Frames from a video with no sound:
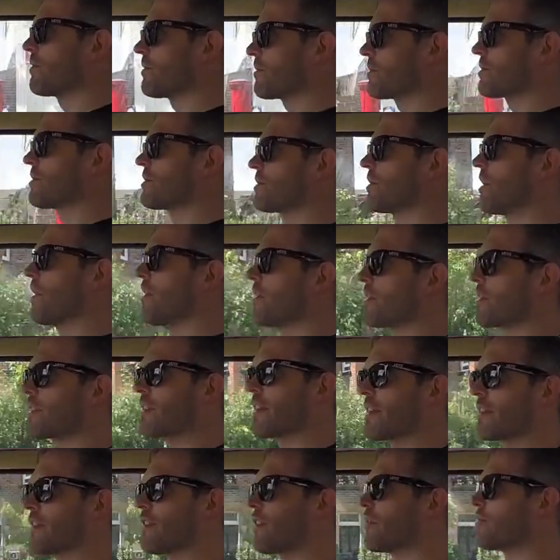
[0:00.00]
stark
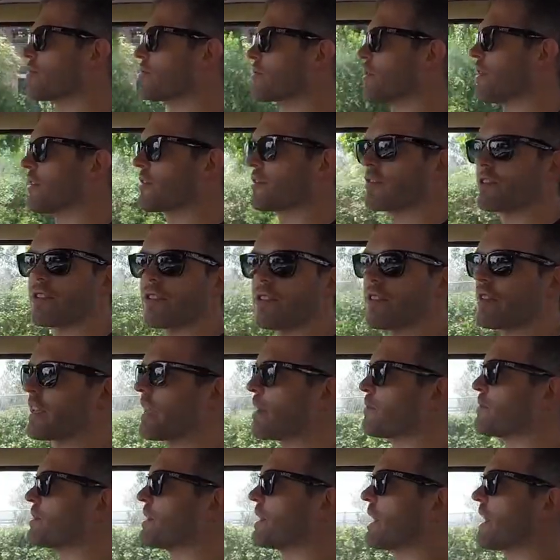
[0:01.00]
in contrast to the
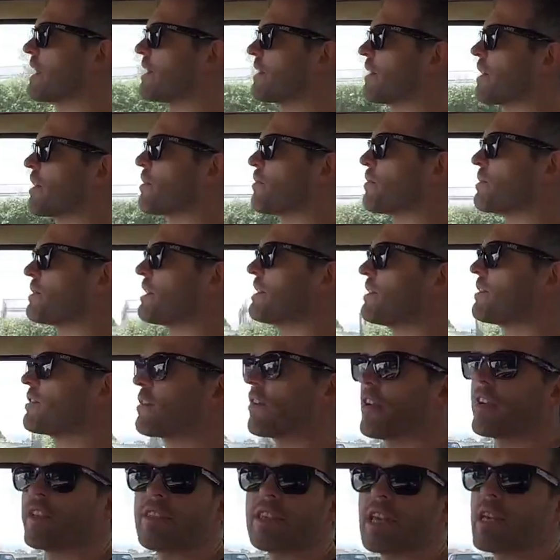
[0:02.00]
MGA though was
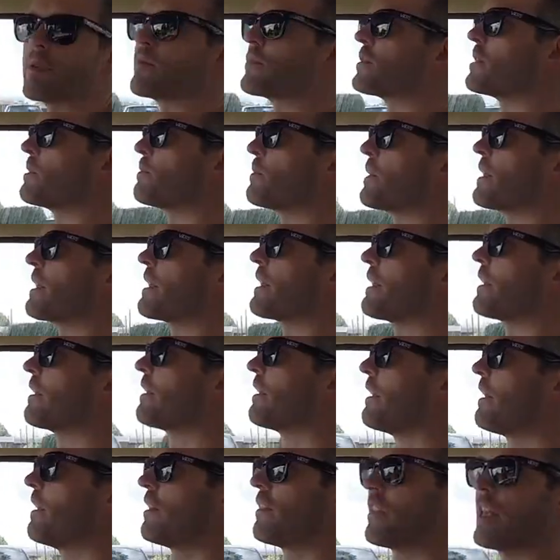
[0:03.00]
inside the
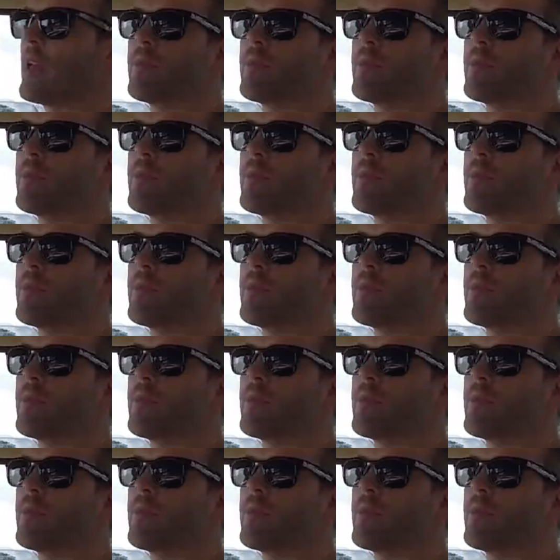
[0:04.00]
MGB.